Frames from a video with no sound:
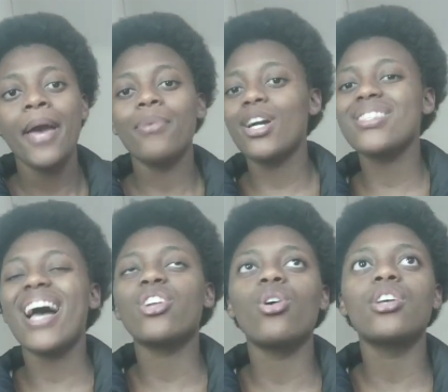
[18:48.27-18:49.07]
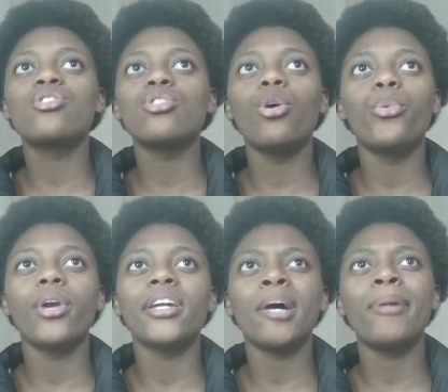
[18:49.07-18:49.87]
Because I know it's so
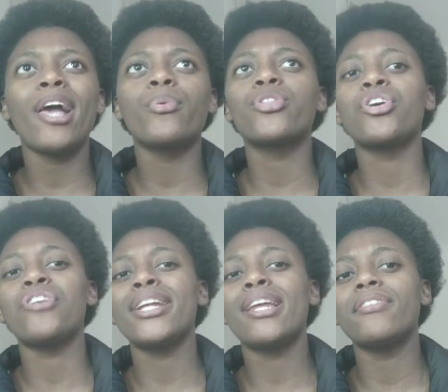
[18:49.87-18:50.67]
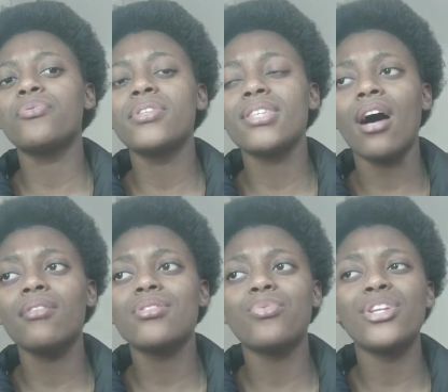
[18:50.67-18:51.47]
weird applying with your grade 11
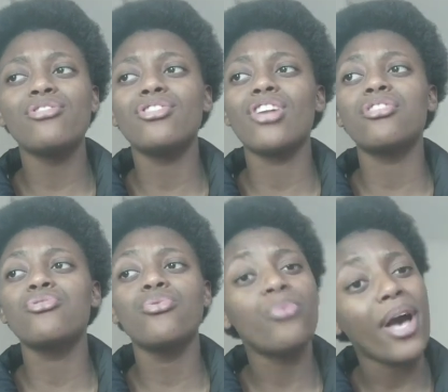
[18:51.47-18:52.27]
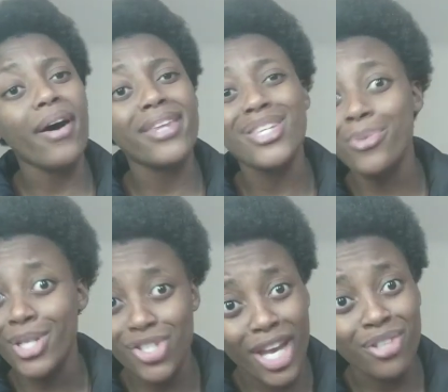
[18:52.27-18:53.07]
results when you do not do well and they
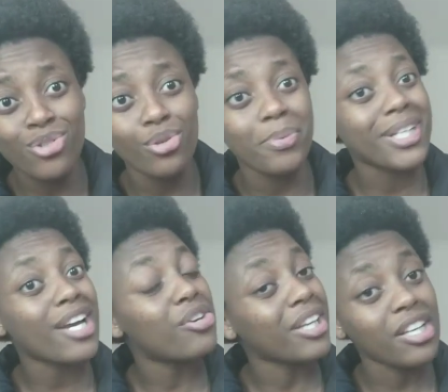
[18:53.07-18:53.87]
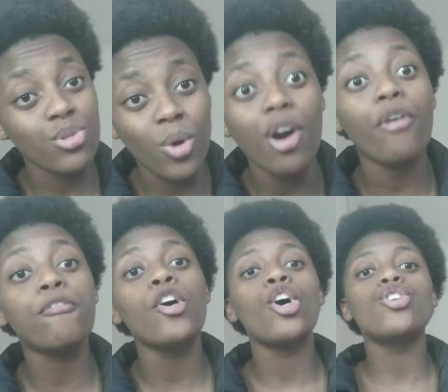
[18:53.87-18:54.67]
reject you, but got your grade
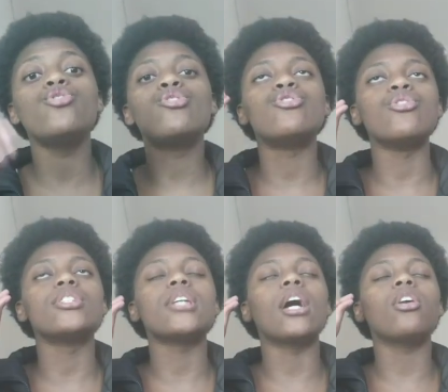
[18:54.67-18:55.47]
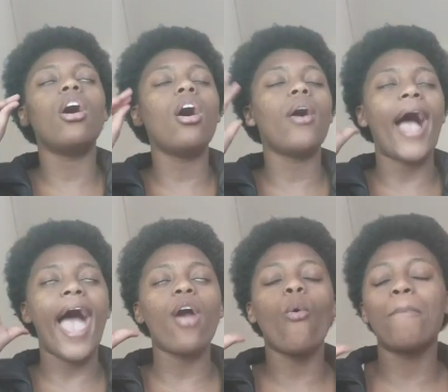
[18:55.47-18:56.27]
12, you did. Yo,
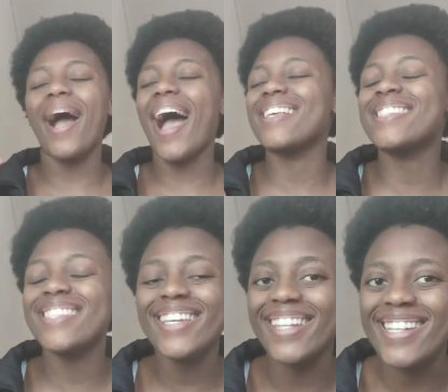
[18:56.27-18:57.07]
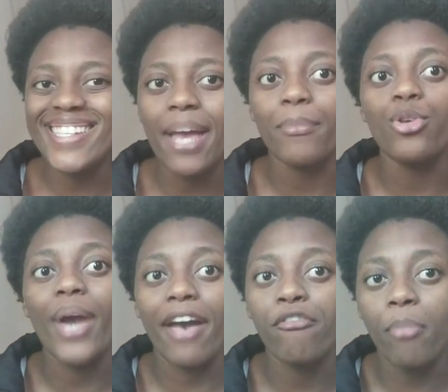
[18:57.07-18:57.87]
I opasile, Shem, you
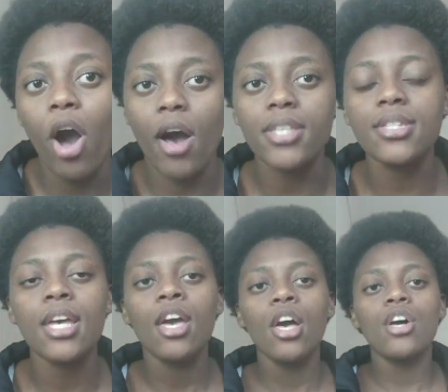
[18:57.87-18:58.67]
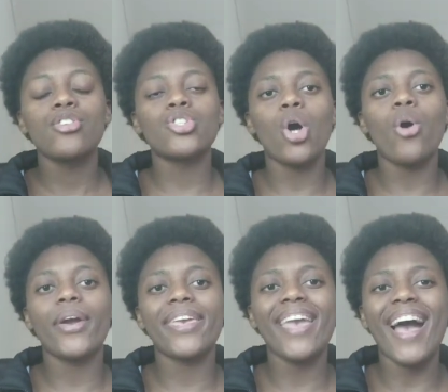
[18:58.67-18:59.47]
have passed. So
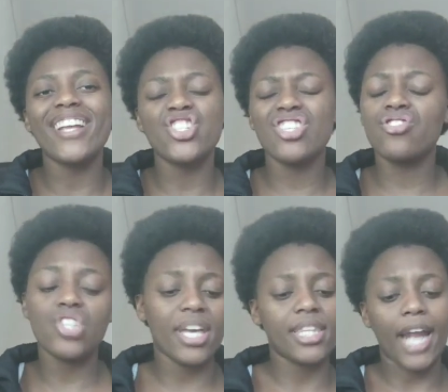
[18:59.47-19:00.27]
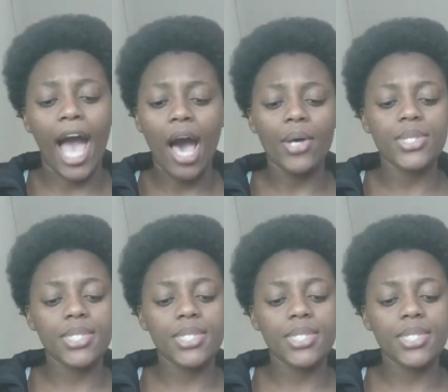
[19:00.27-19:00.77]
yeah, just check that out.